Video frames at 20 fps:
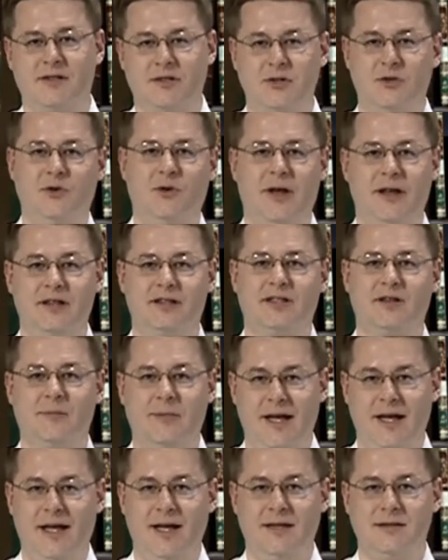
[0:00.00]
The two greatest
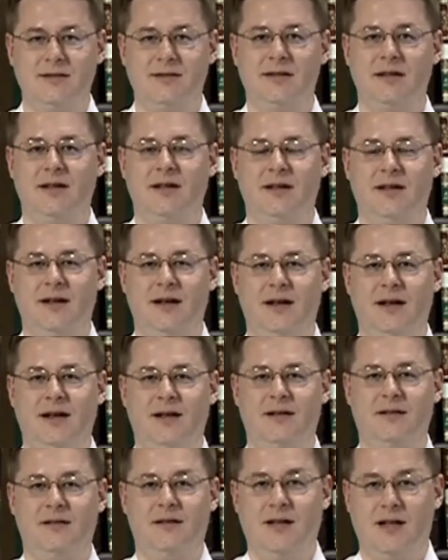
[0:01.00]
commands,
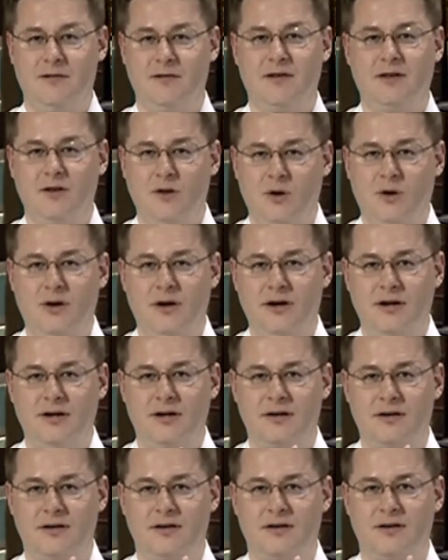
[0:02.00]
love the
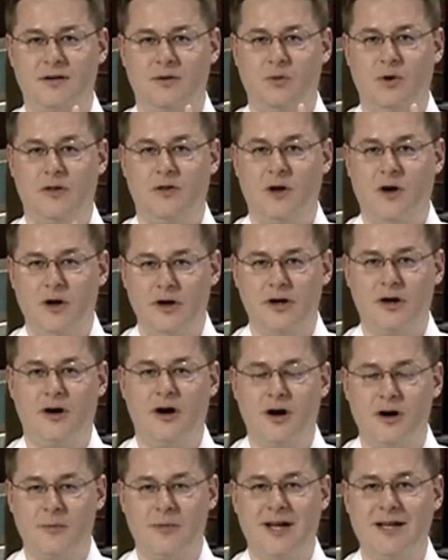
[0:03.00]
Lord with all your
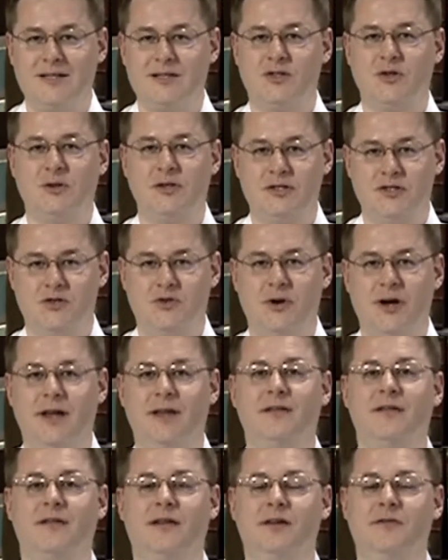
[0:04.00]
heart, mind, soul, and
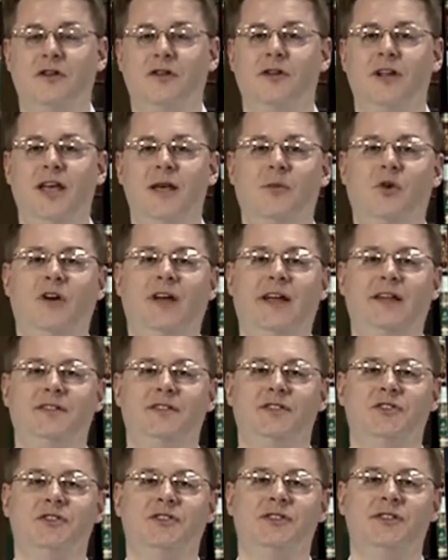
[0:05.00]
strength. Love your neighbor
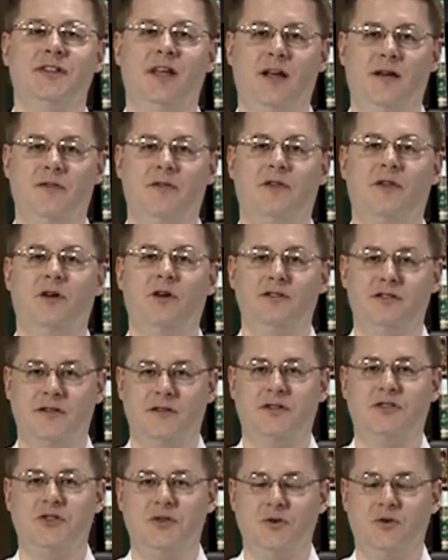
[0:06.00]
as yourself. Those are
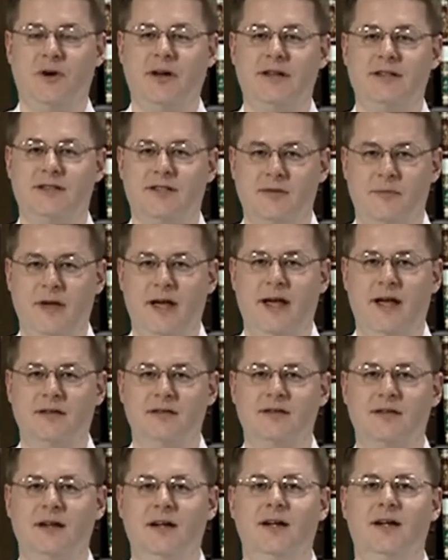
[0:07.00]
the two greatest
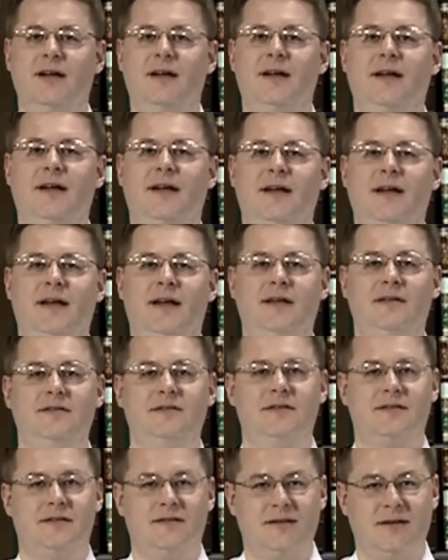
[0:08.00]
commands. And
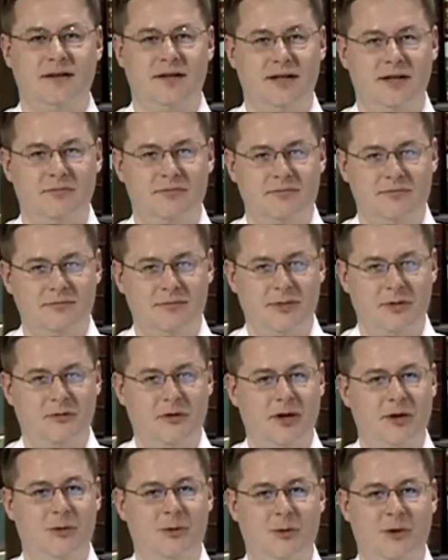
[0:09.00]

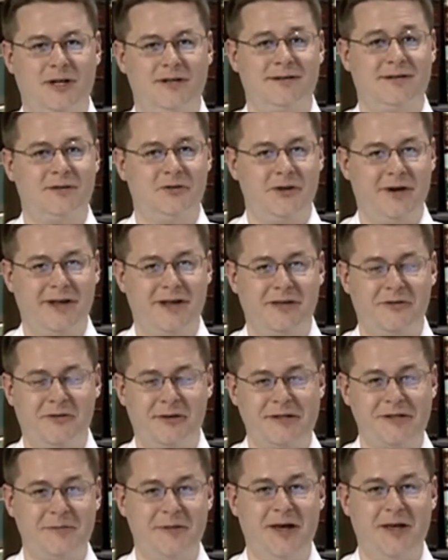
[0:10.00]
if anyone wants to try and
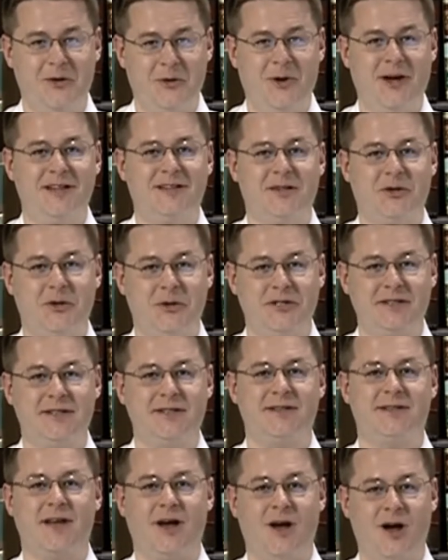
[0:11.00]
convince me otherwise, that
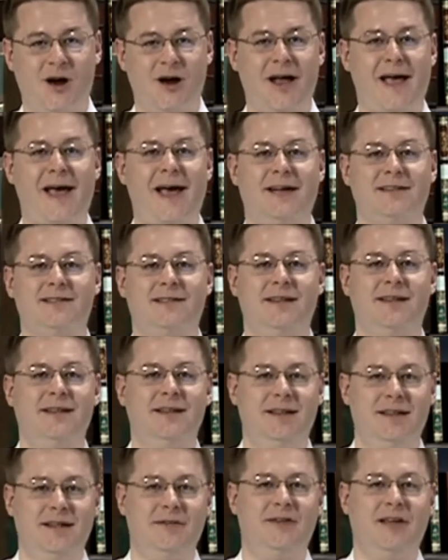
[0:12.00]
Christians are actually
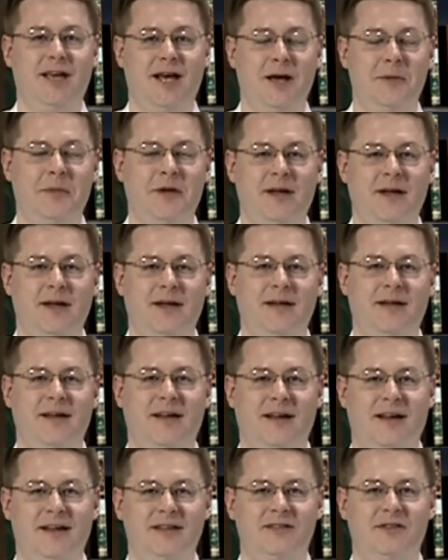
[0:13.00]
living up
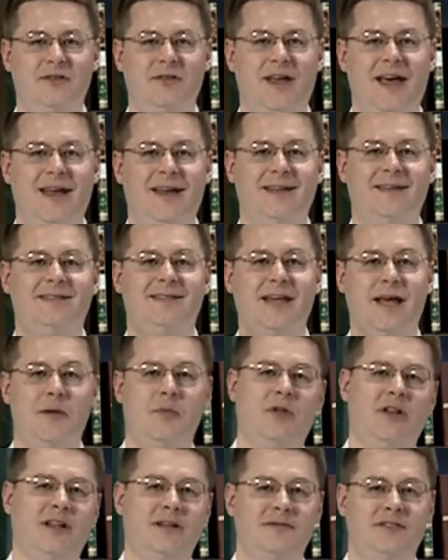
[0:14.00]
to that
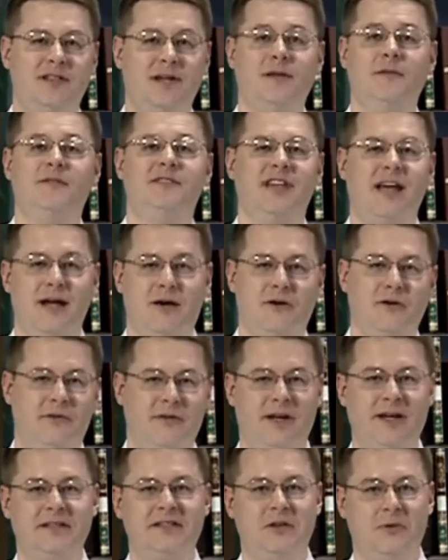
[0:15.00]
example of
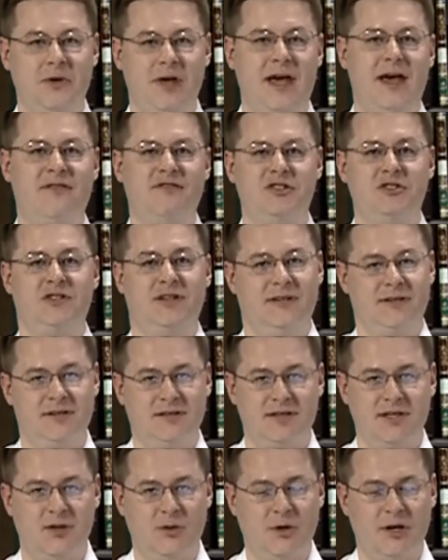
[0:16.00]
self-sacrifice that we have in
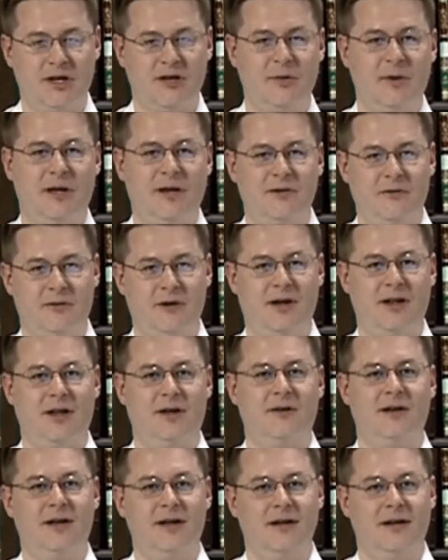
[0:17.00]
Jesus and that we're commanded to
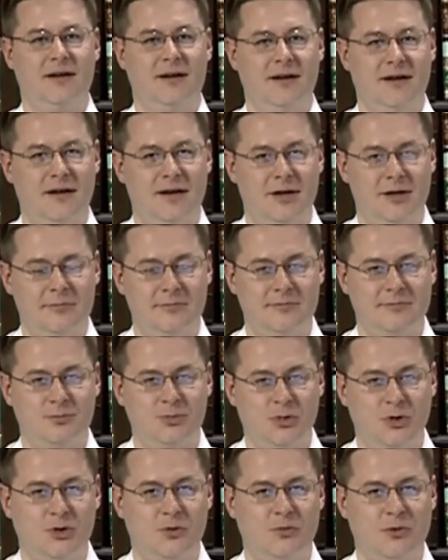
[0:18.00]
follow,
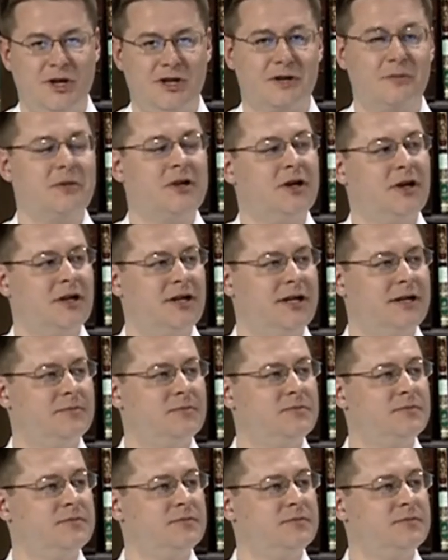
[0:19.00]
you're welcome to call in.